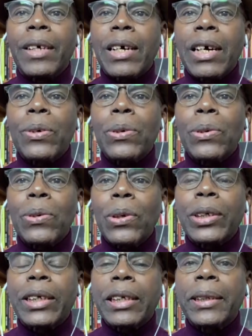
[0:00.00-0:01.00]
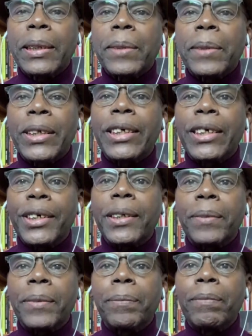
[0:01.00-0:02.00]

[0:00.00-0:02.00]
Colonel Dr. Kizza Besigye.